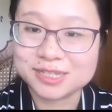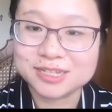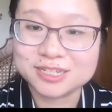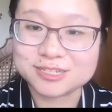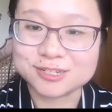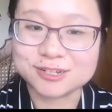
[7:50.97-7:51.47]

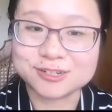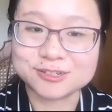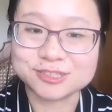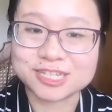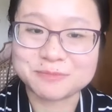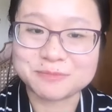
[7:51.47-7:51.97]

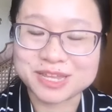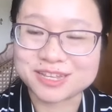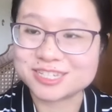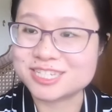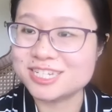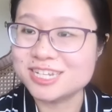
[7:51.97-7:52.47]
So that
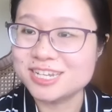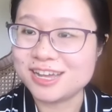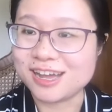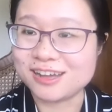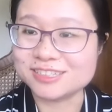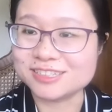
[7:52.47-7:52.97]
means
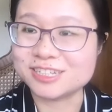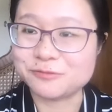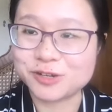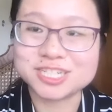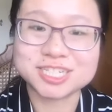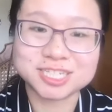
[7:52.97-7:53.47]
on the
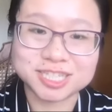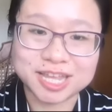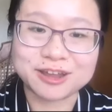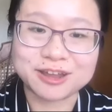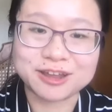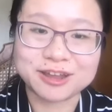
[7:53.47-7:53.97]
first day
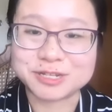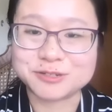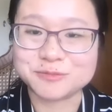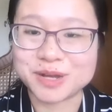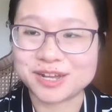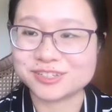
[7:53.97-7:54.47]
of
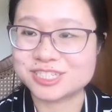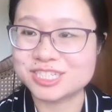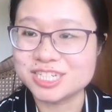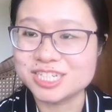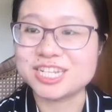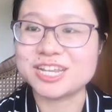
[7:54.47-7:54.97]
each month,
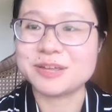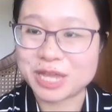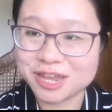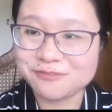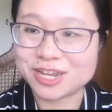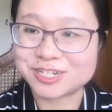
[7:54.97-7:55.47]
their
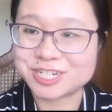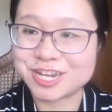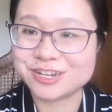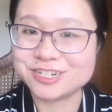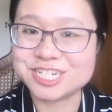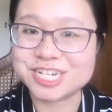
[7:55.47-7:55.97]
behavior
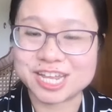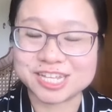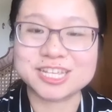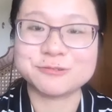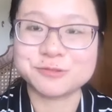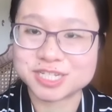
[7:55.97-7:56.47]
change and
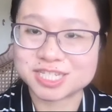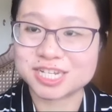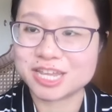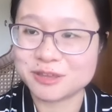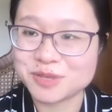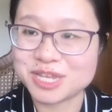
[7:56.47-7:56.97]
their risk
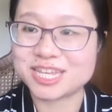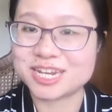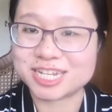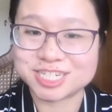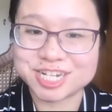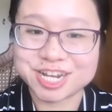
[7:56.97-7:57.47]

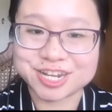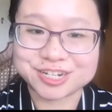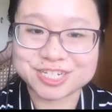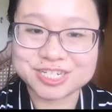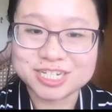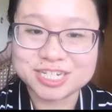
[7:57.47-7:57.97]
immediately
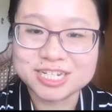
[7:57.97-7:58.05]
change.